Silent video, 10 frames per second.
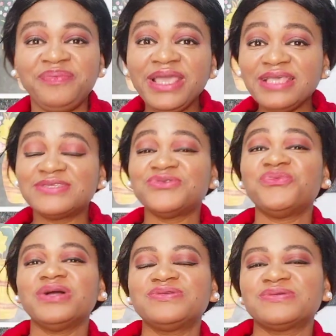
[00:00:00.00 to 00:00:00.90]
Please do
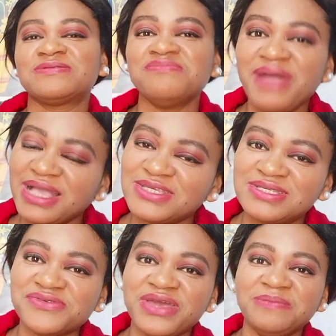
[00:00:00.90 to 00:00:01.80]
well to smash
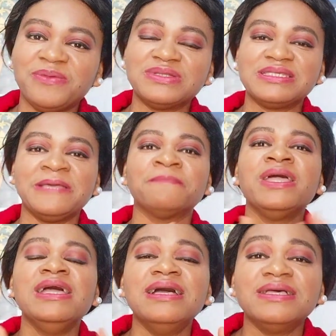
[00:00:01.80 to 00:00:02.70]
the red button,
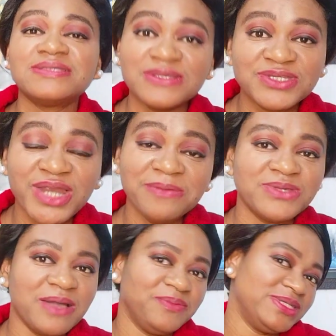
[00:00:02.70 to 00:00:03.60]
subscribe
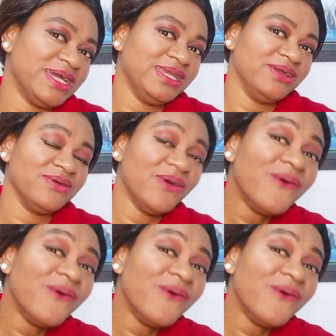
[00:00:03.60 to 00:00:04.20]
to our channel.